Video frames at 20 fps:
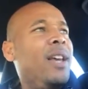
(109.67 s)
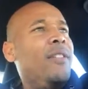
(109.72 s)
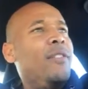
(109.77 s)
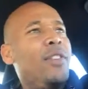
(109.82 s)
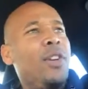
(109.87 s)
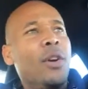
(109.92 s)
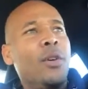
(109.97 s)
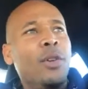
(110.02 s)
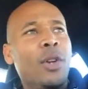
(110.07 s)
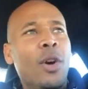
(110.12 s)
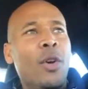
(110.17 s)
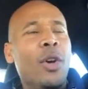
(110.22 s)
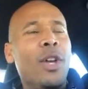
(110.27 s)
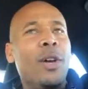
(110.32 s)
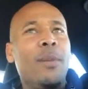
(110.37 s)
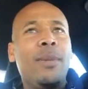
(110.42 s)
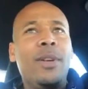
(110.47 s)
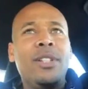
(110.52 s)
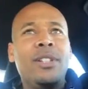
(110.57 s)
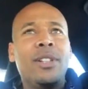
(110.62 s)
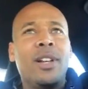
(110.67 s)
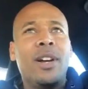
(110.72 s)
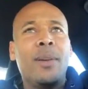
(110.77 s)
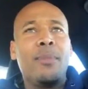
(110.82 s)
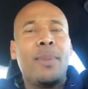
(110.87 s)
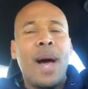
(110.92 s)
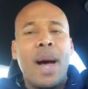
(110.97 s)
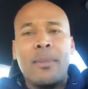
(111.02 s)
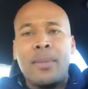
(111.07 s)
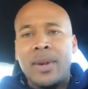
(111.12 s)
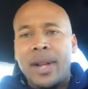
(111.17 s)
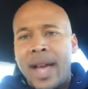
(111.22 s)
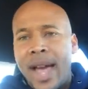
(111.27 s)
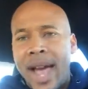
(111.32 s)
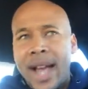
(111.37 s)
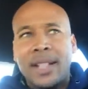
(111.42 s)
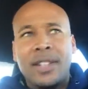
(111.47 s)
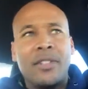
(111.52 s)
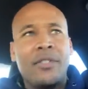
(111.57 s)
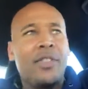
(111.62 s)
If you don't know him, he's a popular
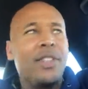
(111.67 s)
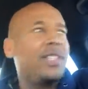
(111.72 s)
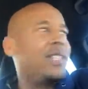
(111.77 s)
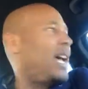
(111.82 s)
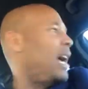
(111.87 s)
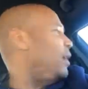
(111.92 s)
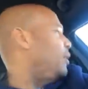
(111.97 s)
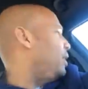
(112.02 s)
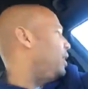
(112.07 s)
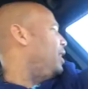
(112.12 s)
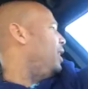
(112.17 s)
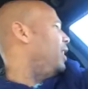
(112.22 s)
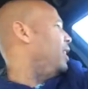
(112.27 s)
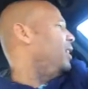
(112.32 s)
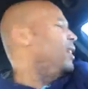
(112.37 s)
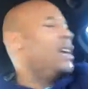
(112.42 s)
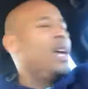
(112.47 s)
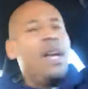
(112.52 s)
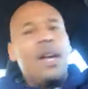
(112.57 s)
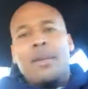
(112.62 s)
activist out here,